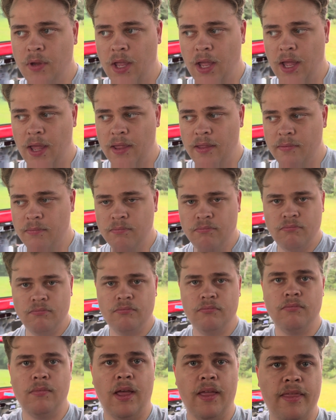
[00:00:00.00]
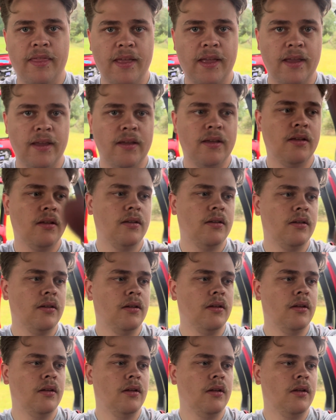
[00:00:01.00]
I think.
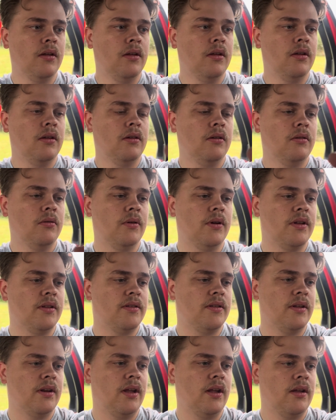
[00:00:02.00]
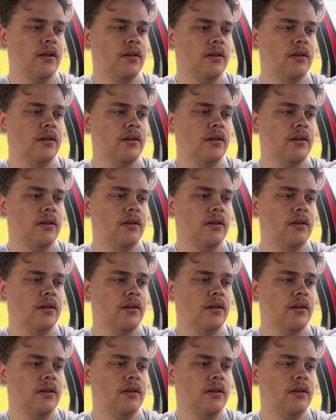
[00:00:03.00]
What is today?